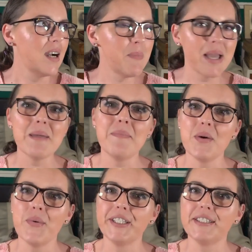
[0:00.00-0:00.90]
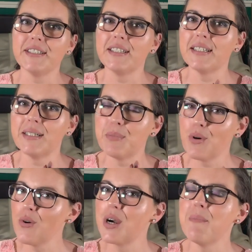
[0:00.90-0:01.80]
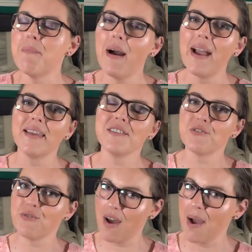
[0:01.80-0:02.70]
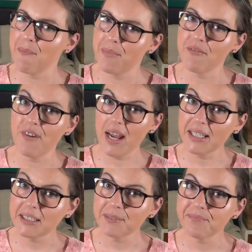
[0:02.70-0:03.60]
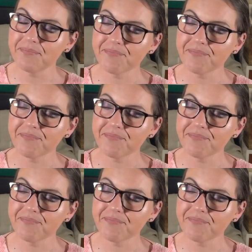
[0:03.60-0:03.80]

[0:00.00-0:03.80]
a baby with a broken back is grumpy, right?